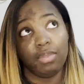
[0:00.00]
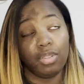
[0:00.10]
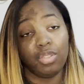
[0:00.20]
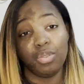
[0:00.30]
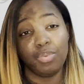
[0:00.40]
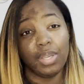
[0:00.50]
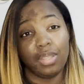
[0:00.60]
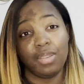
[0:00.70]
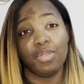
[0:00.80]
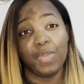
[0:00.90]
2 weeks
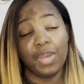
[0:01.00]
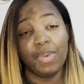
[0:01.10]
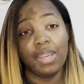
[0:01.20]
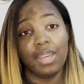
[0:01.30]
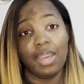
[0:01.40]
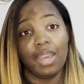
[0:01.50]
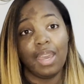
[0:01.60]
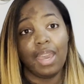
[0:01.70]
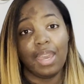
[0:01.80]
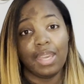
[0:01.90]
ago, maybe.
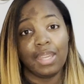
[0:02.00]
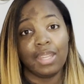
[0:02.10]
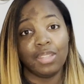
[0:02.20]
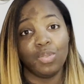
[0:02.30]
And so